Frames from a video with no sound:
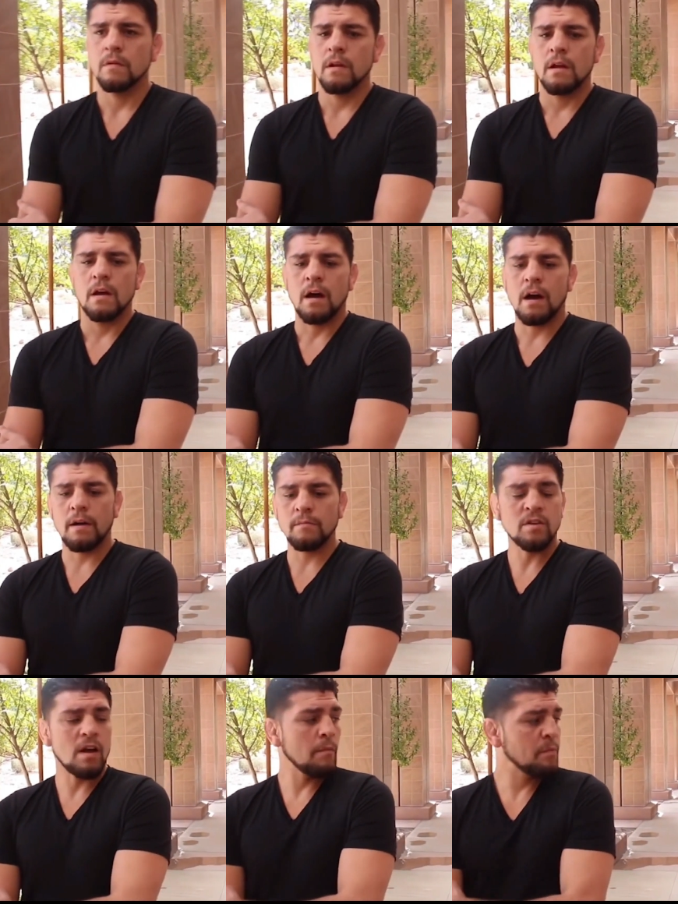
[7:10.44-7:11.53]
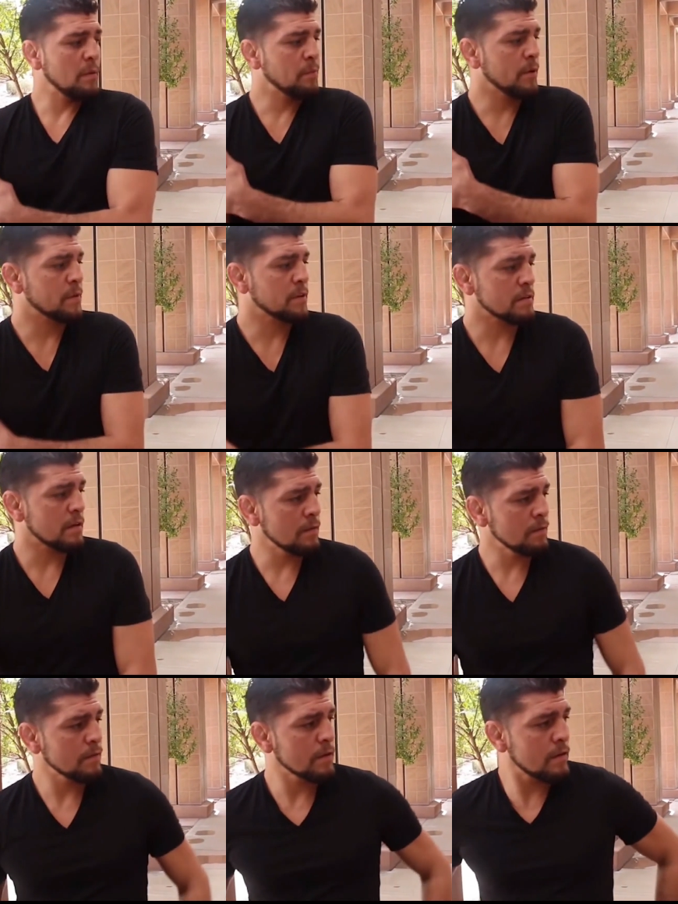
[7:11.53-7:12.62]
American MMA fighter Nick
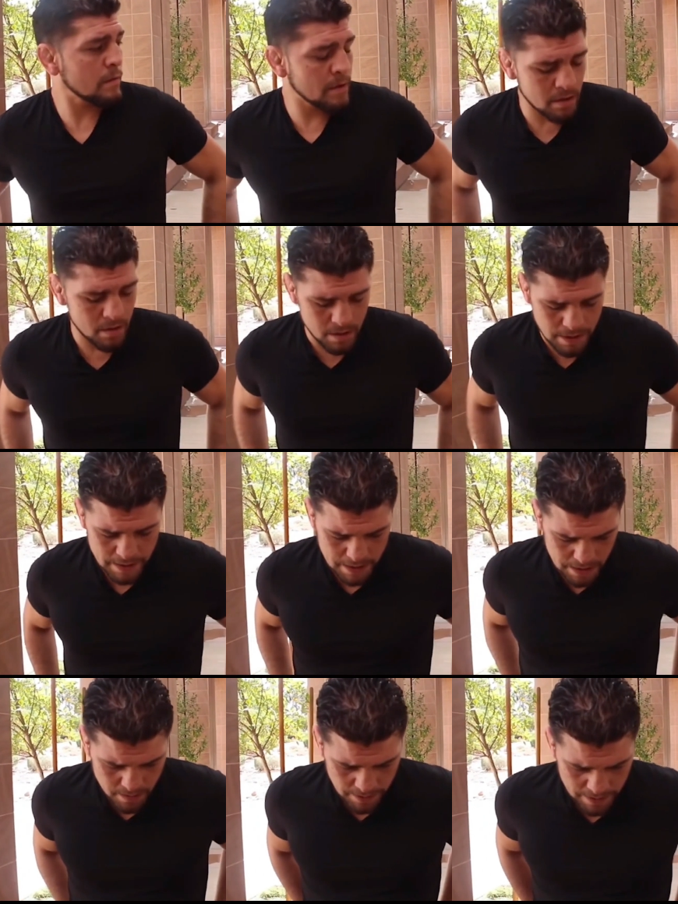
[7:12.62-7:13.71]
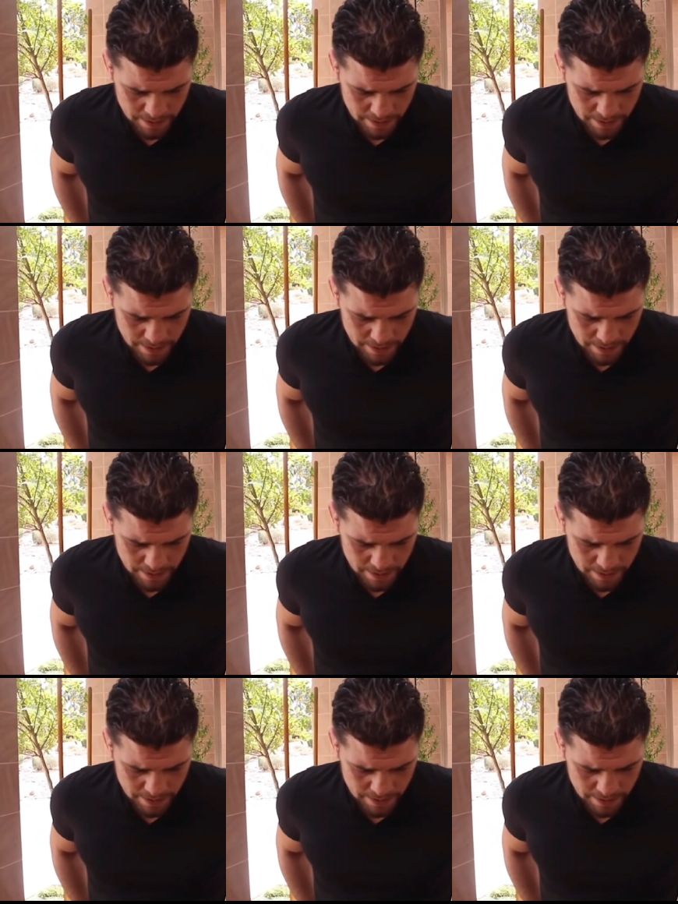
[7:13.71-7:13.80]
Diaz received a five year